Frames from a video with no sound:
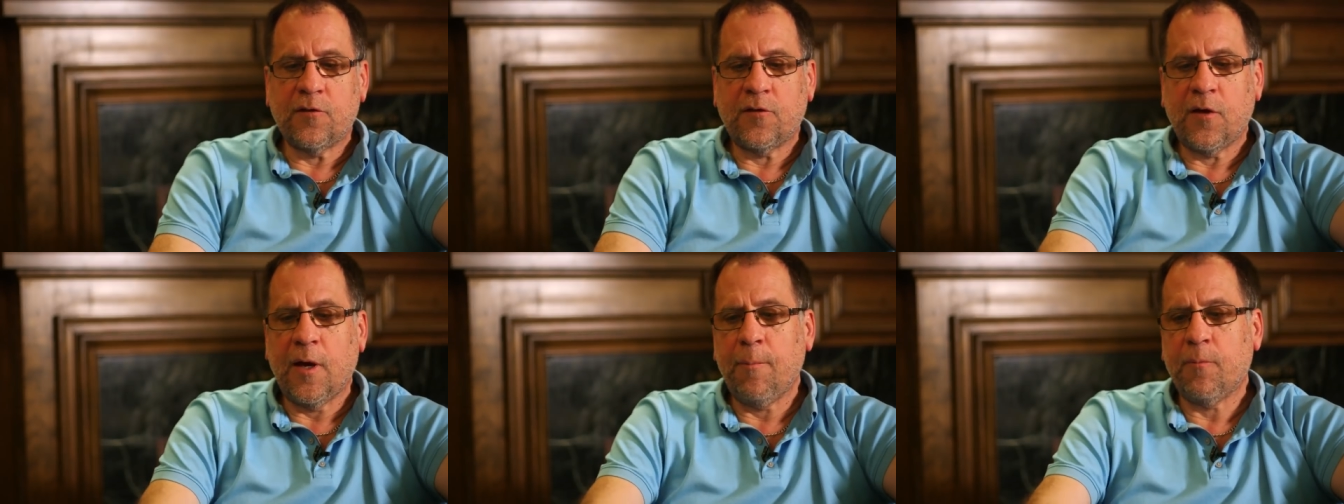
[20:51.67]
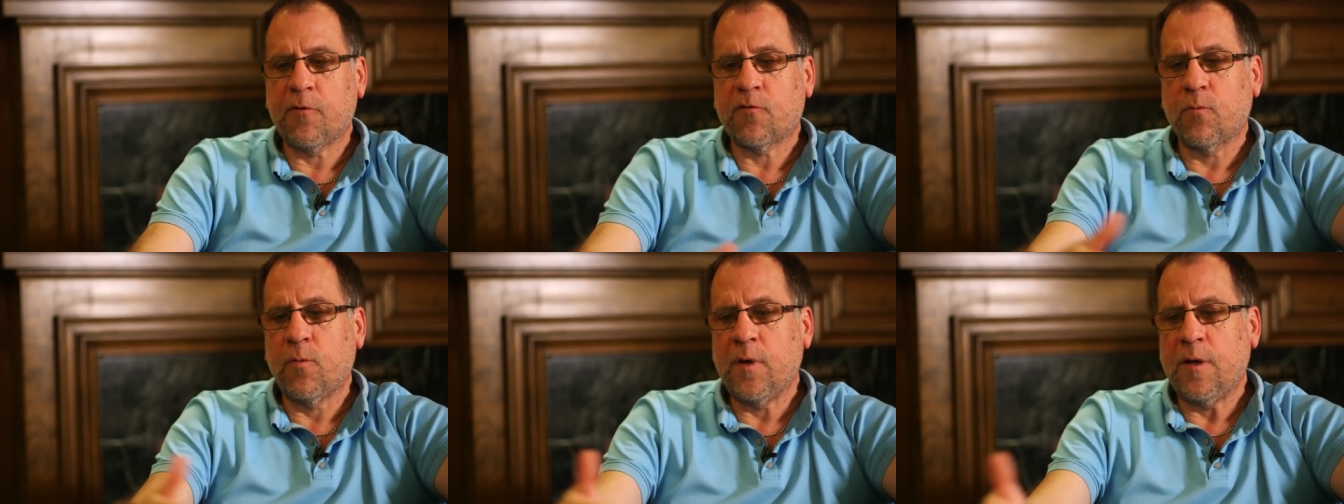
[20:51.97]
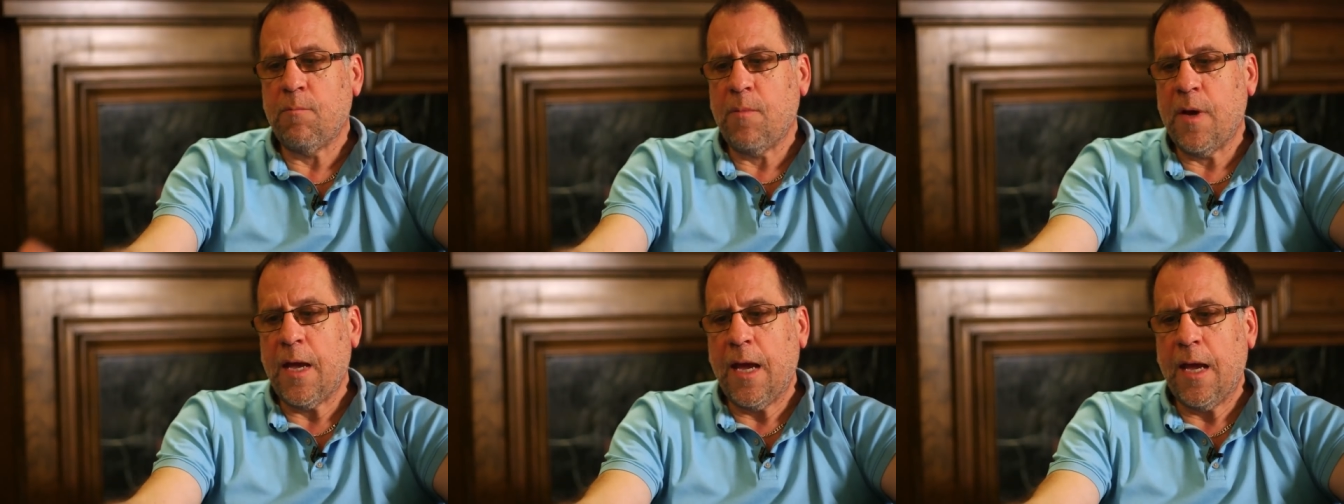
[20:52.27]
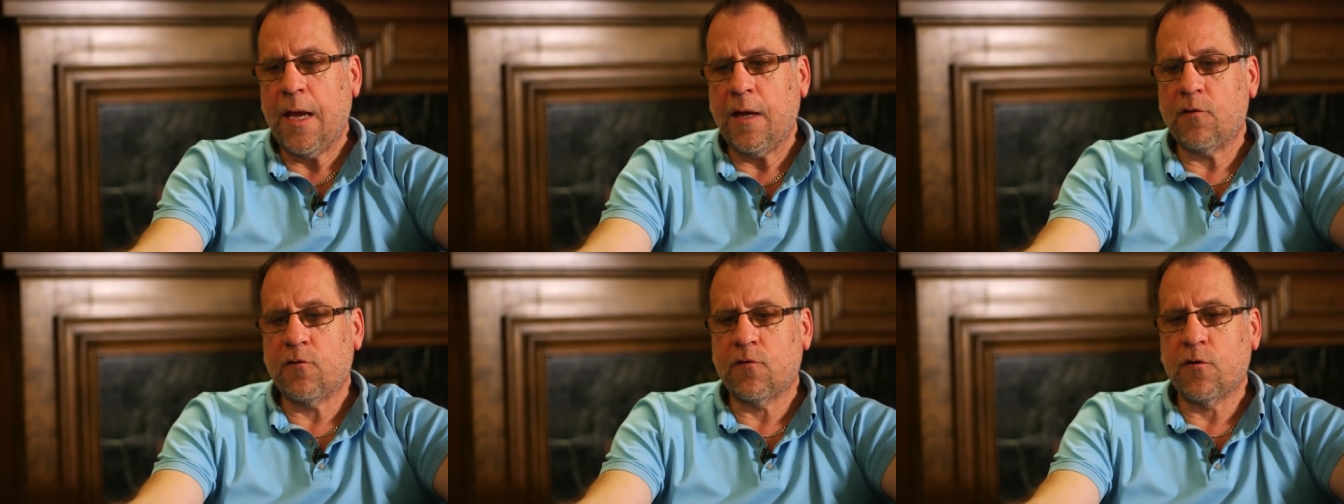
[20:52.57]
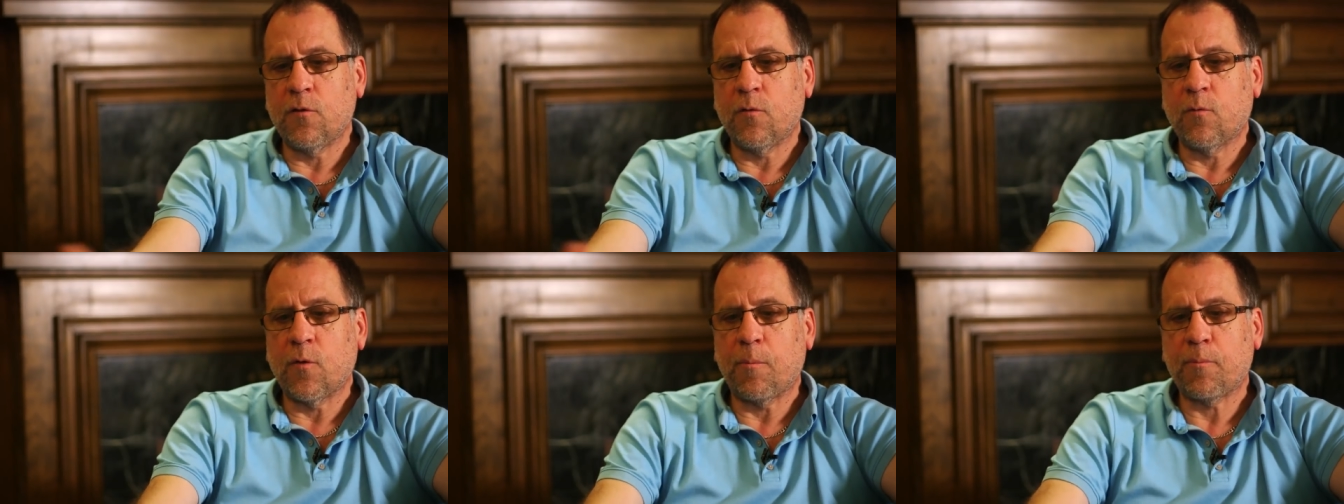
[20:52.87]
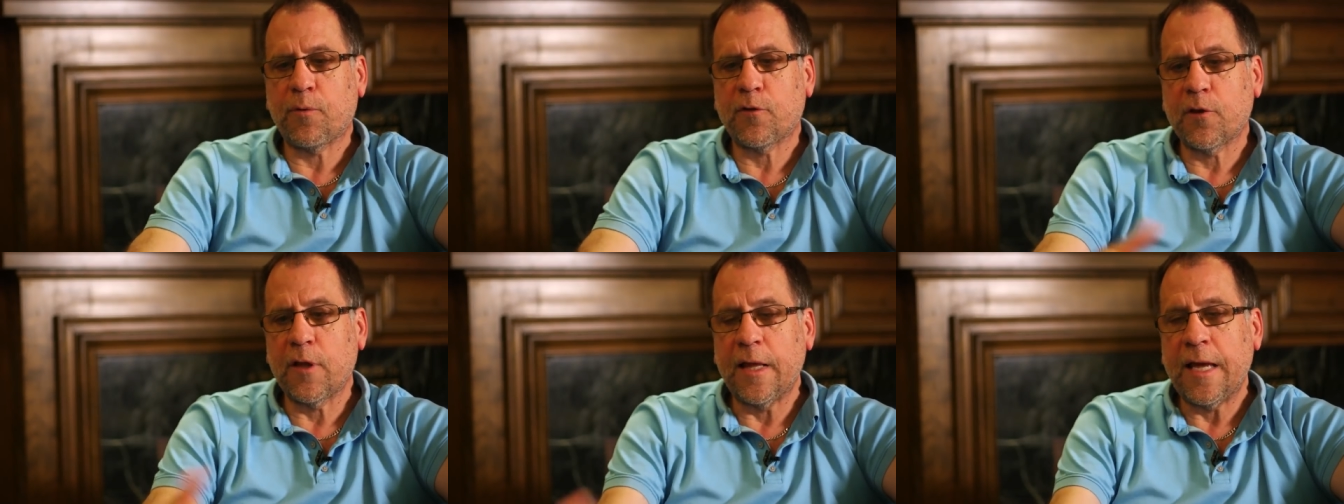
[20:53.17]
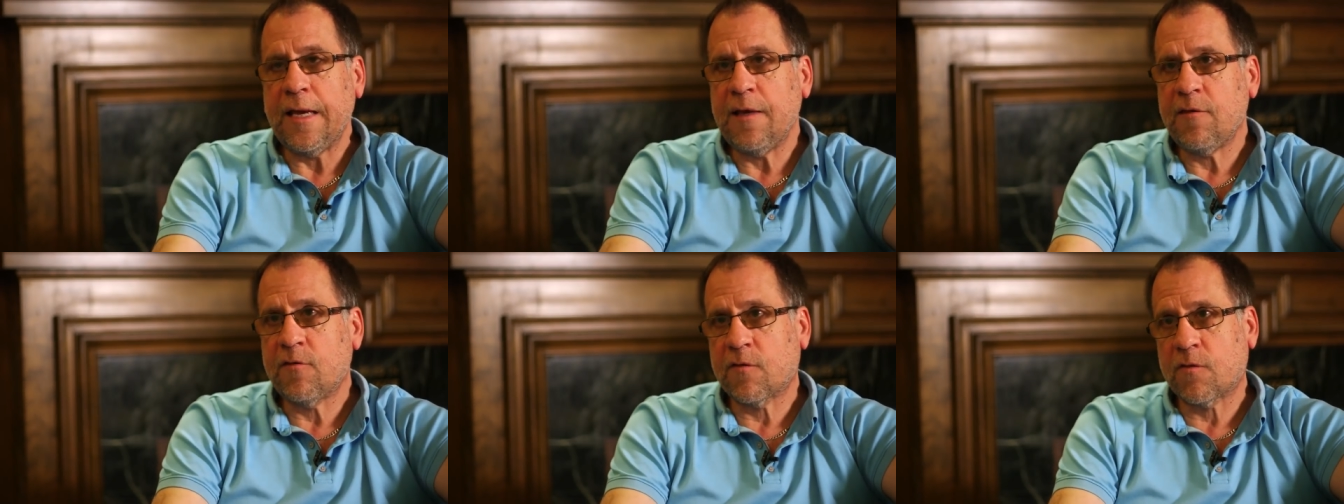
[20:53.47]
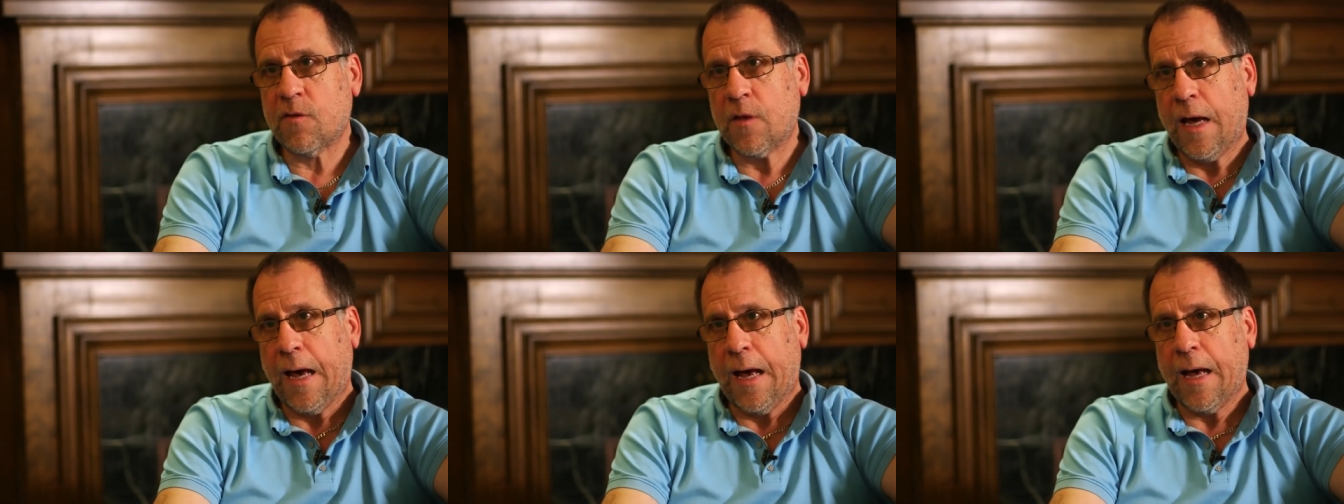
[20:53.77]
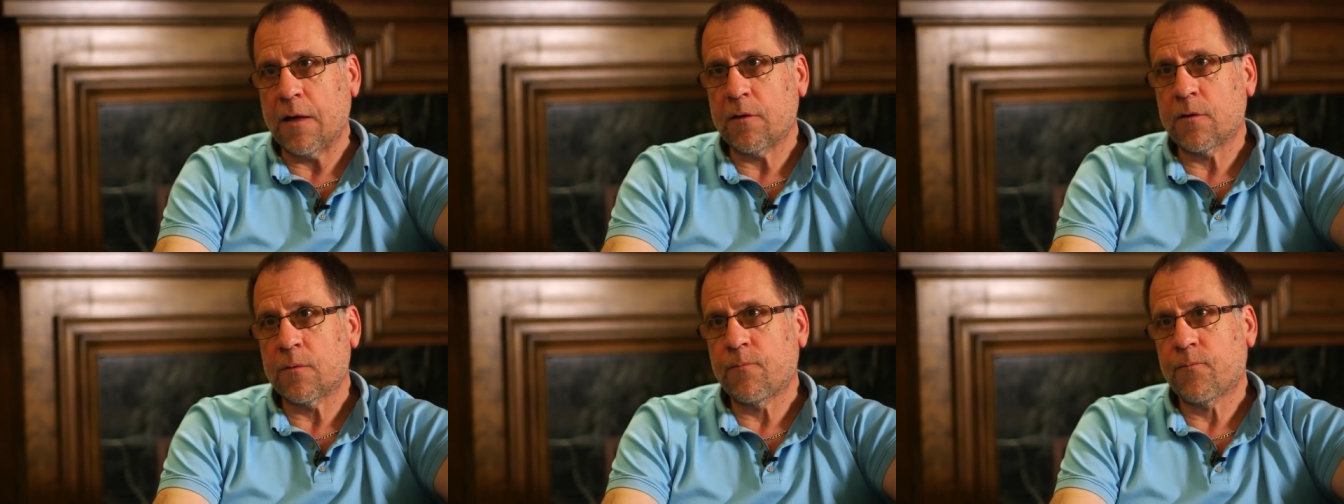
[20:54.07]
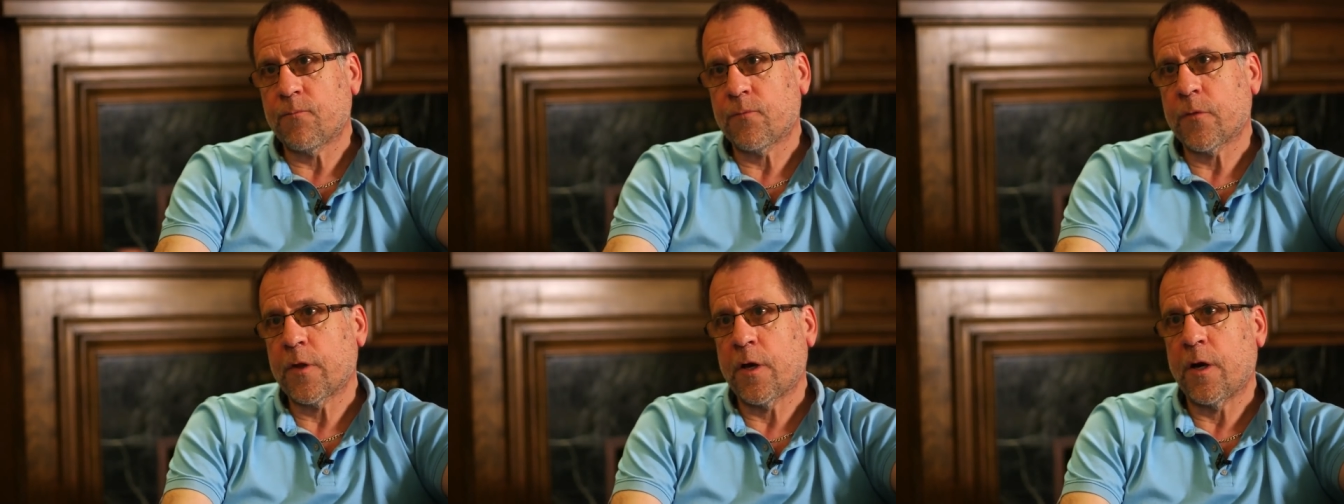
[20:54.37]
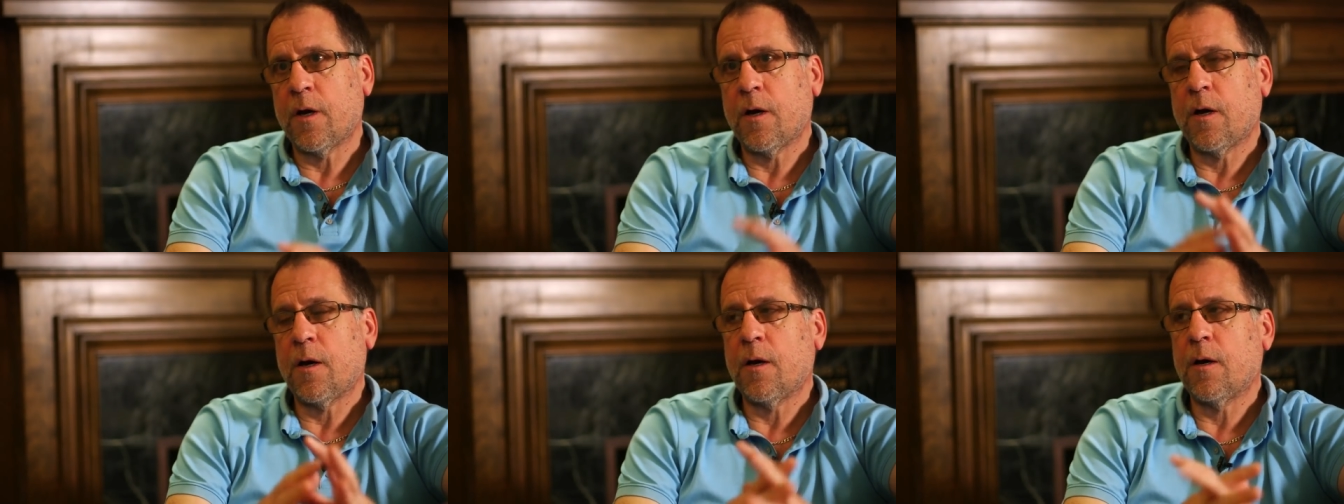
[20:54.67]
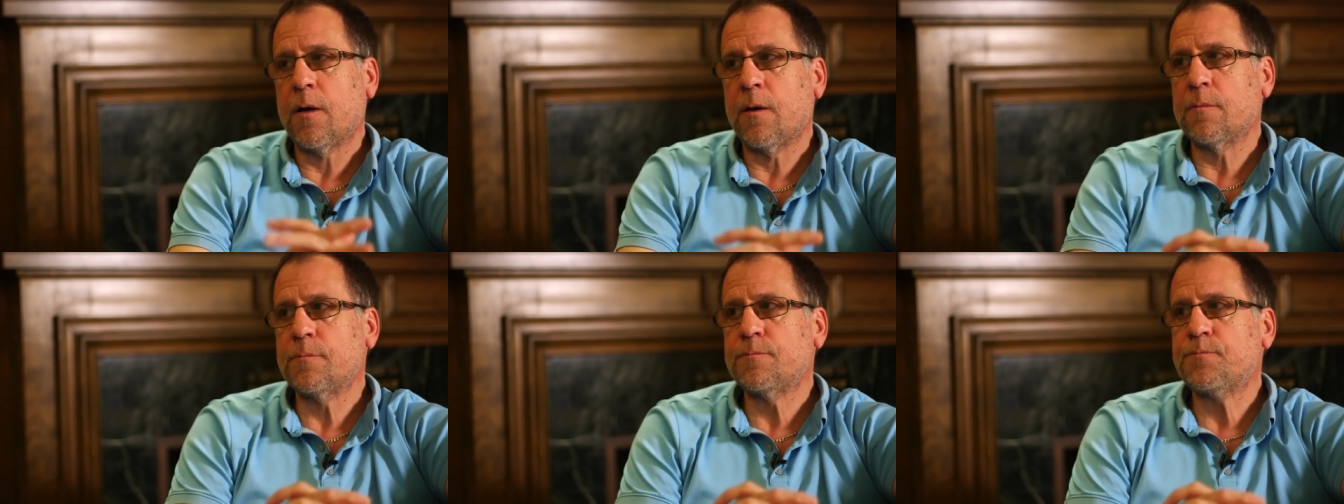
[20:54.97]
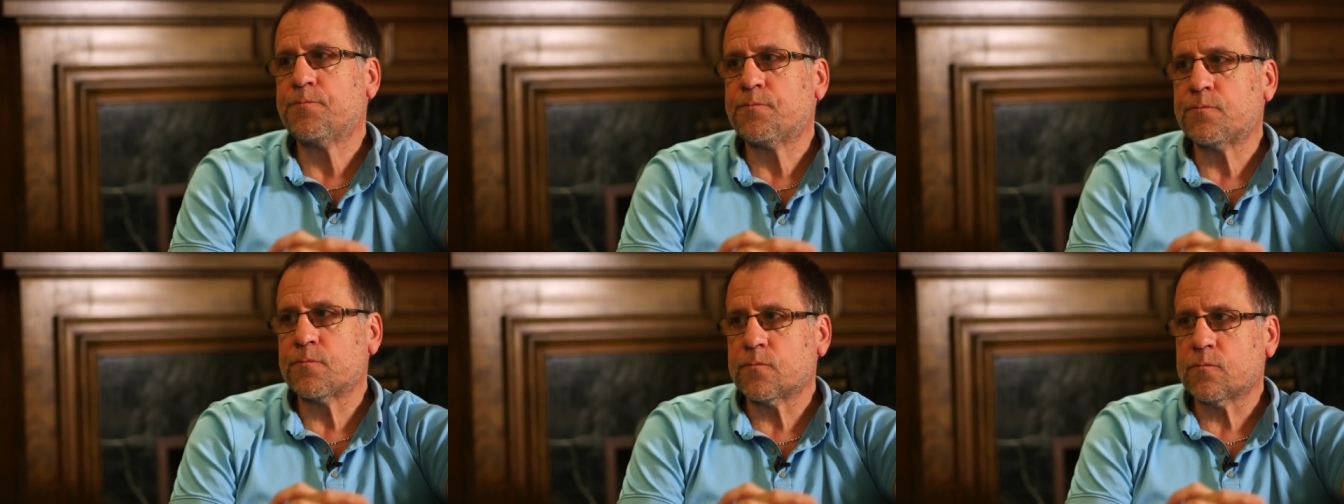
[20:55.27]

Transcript: attempts we made to replace that um,